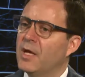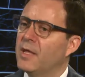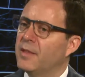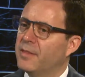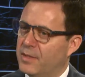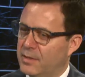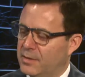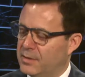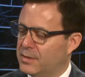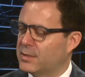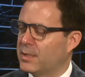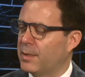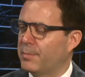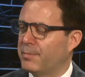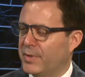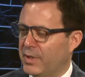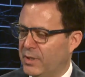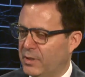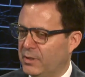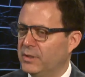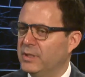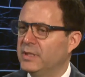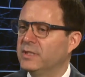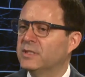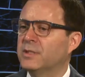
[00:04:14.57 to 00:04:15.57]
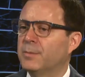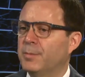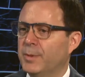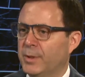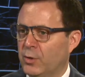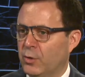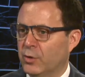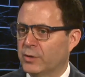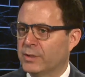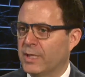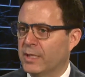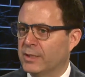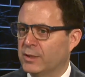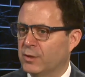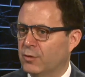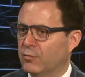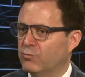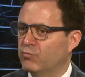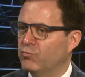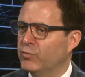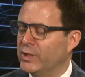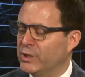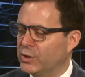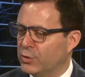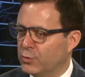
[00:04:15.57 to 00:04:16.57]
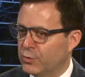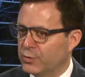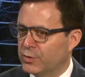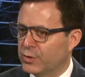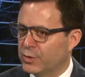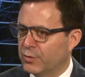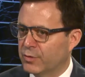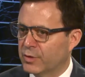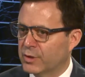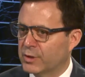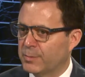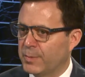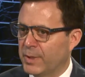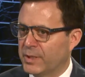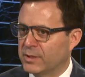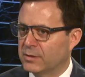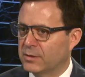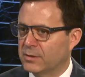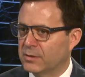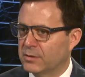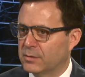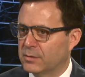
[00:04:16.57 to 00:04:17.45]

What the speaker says: then something needs to be looked at to reduce your expenses.